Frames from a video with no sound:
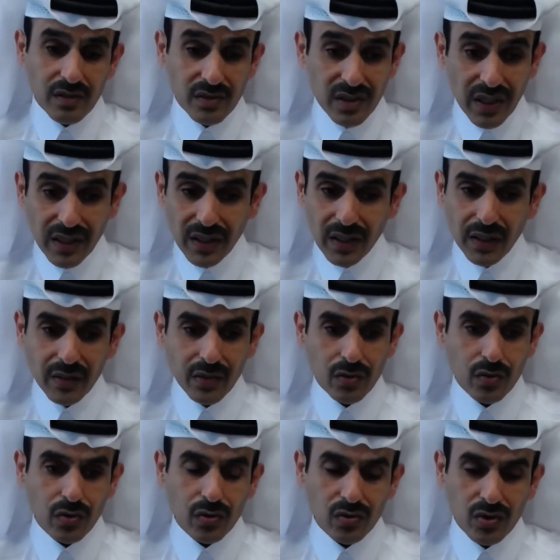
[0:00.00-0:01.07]
technical
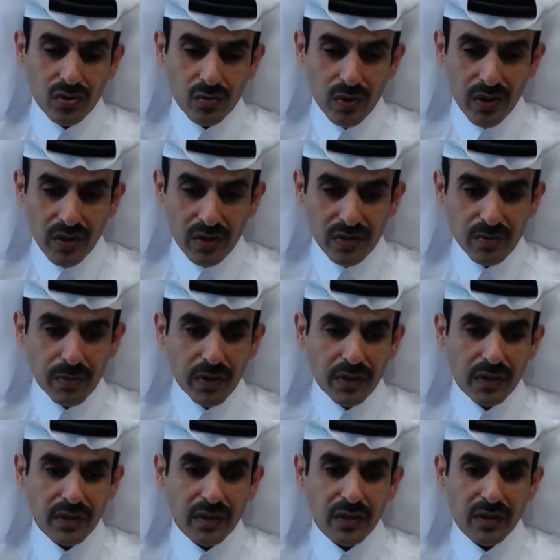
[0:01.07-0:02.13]
resources, whether it's
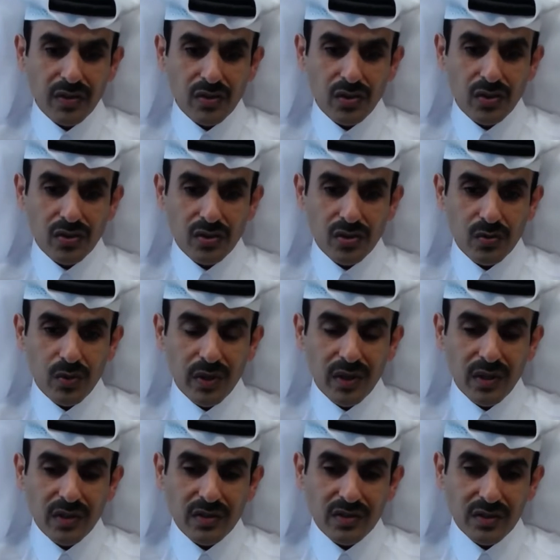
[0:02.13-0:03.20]
marketing resources,
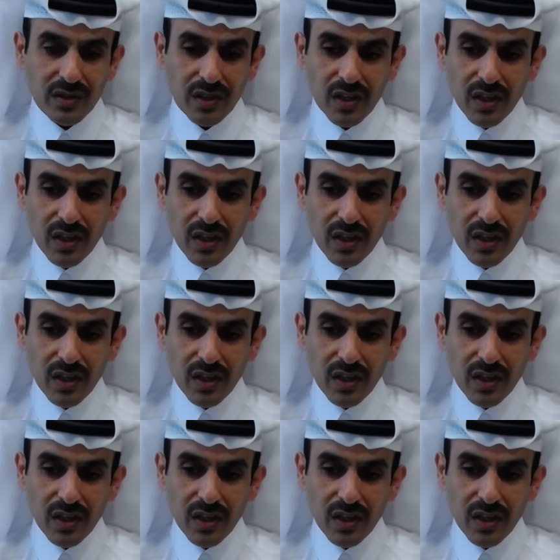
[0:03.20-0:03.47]
whether it's